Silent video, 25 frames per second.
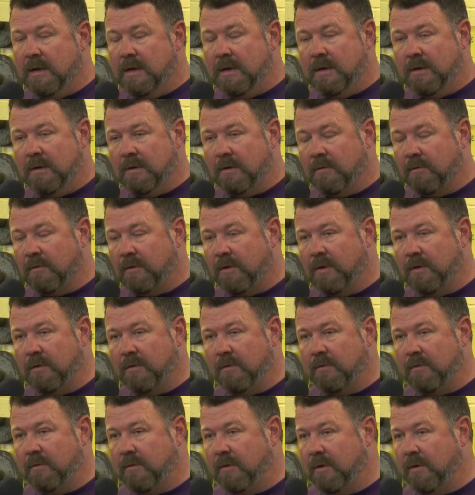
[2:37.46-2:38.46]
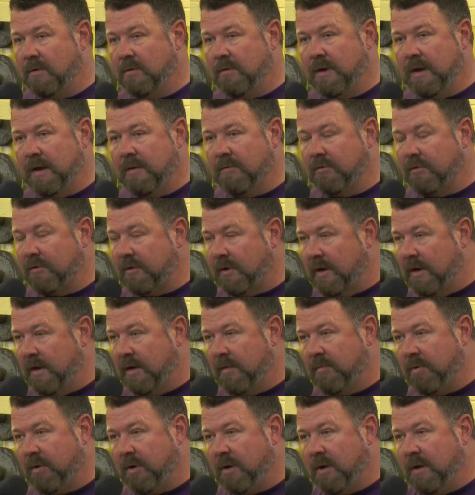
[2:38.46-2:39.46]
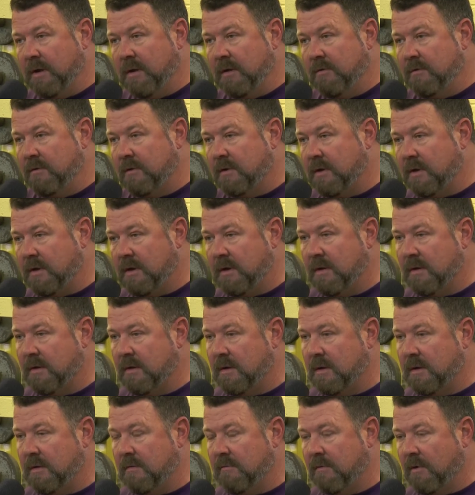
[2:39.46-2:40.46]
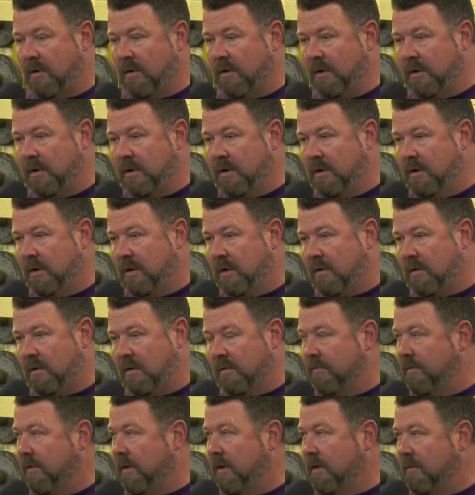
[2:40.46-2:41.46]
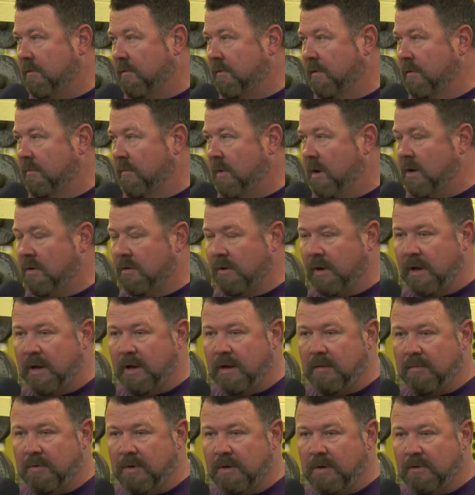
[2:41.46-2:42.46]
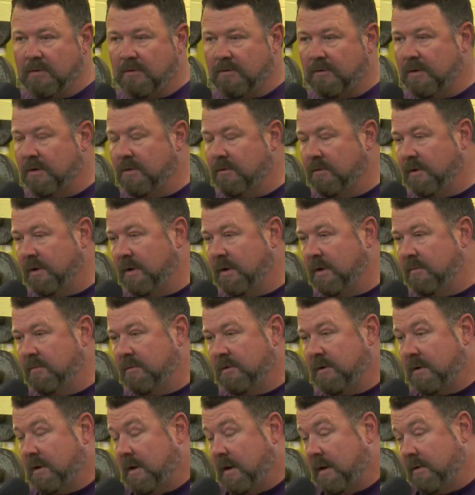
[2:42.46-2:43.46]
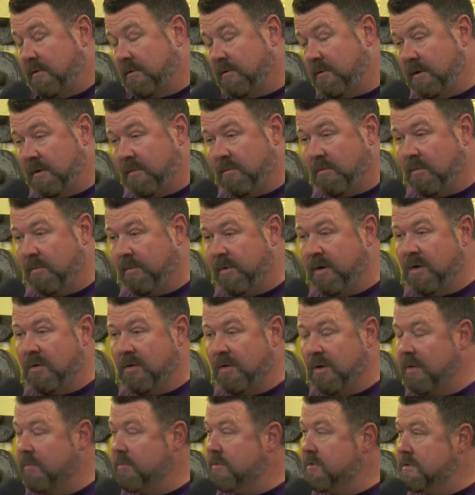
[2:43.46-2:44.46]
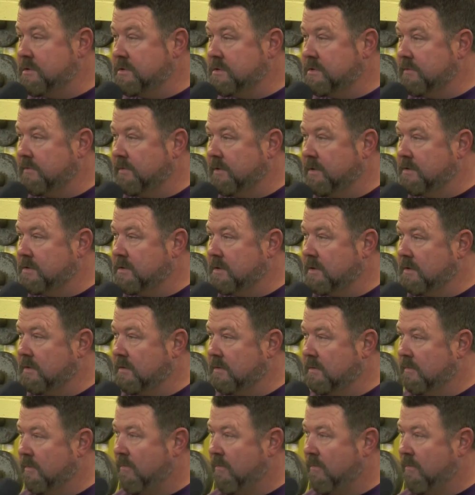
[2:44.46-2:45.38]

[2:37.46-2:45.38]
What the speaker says: two devastating plays in a very good, hard-fought football game against 2 teams that, like I said, were mirror images of each other.